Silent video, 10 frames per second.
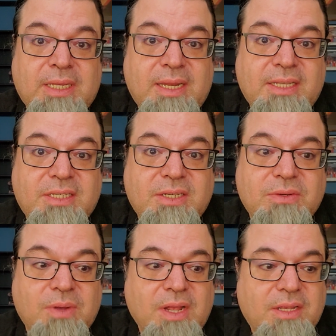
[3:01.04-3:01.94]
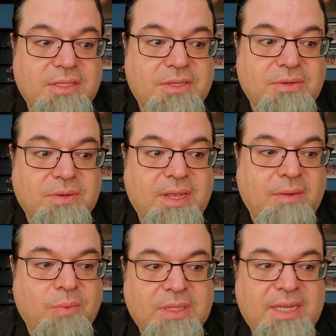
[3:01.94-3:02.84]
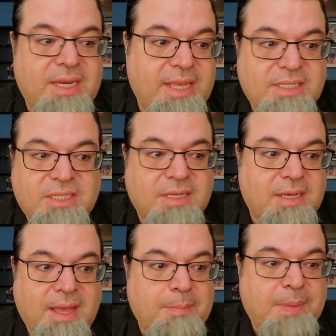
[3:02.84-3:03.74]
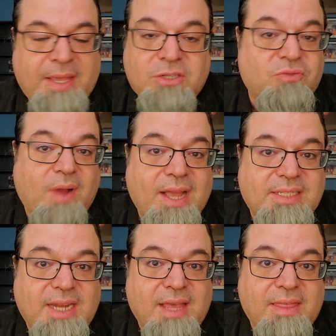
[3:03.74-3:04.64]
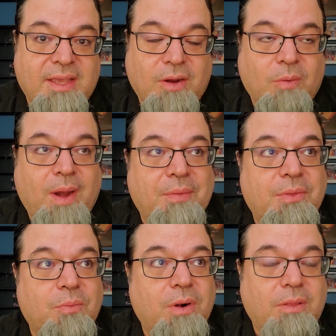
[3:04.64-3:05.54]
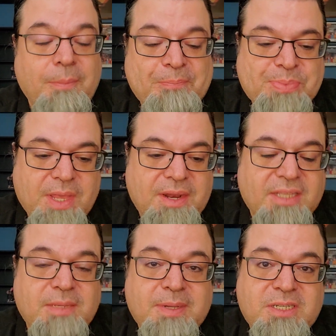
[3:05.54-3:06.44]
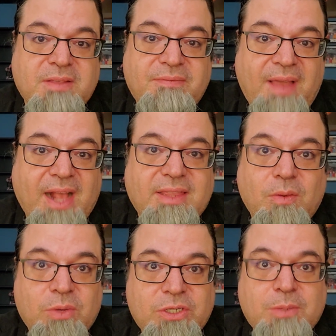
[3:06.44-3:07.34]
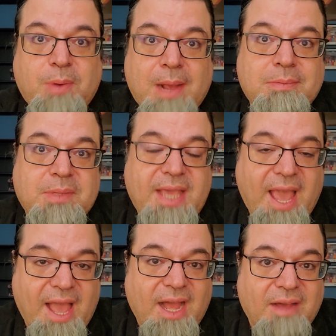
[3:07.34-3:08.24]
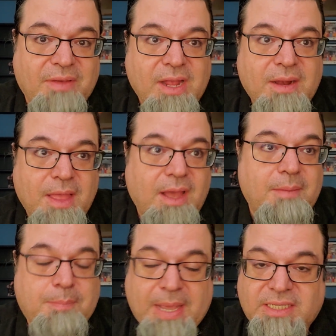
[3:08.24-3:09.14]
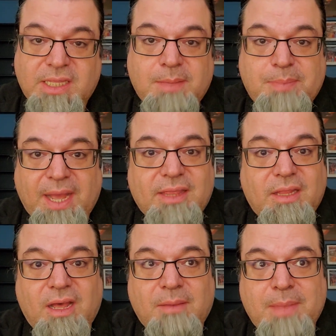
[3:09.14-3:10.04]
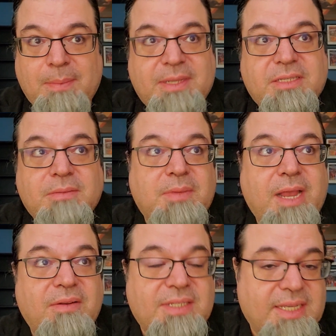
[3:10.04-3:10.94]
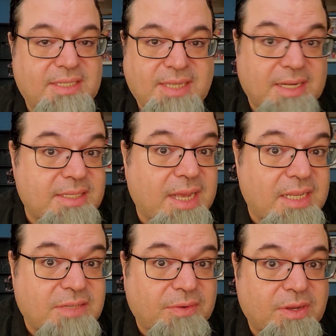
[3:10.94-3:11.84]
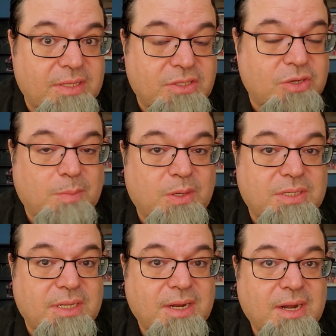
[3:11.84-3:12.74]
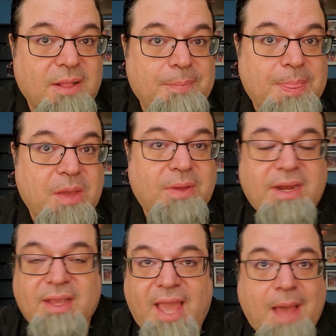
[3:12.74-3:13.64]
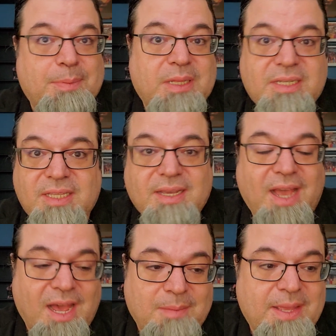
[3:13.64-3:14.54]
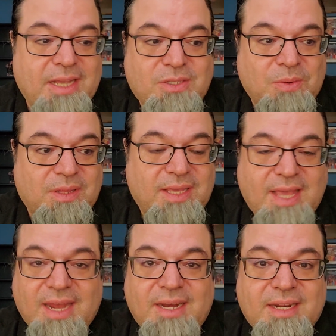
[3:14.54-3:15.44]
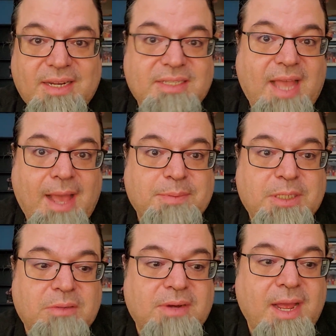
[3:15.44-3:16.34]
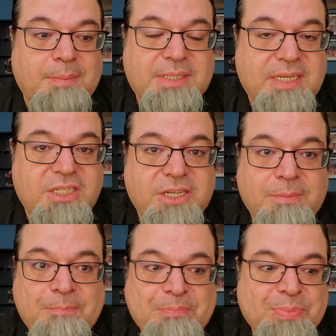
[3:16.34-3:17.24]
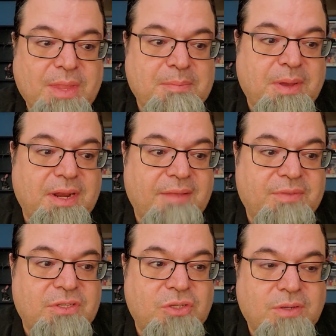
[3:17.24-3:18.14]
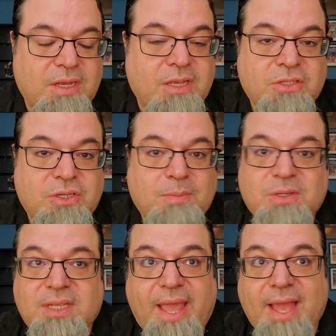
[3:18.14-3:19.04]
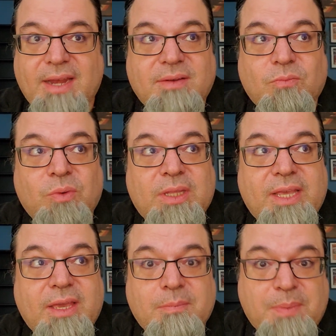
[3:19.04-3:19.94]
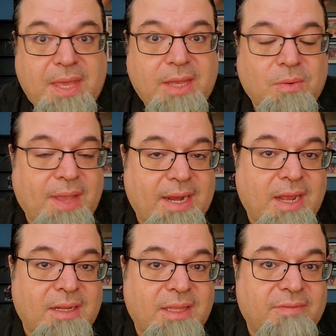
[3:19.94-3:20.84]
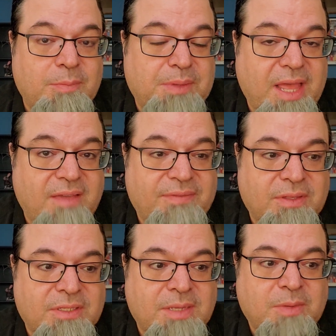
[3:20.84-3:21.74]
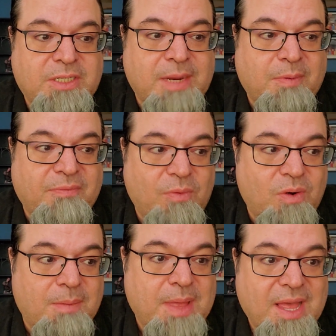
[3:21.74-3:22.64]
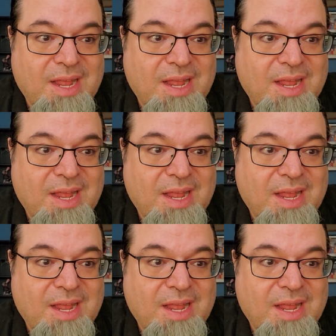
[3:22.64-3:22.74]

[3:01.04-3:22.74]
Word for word: needs to to it really needs to be addressed i think around the world not to mention the fact that we should probably have uh, basically by law maybe some guaranteed set asides for consumers you know in a capitalist economy i totally get it it is absolute competition but if the consumers can't really compete or get on a level playing field in some way shape or form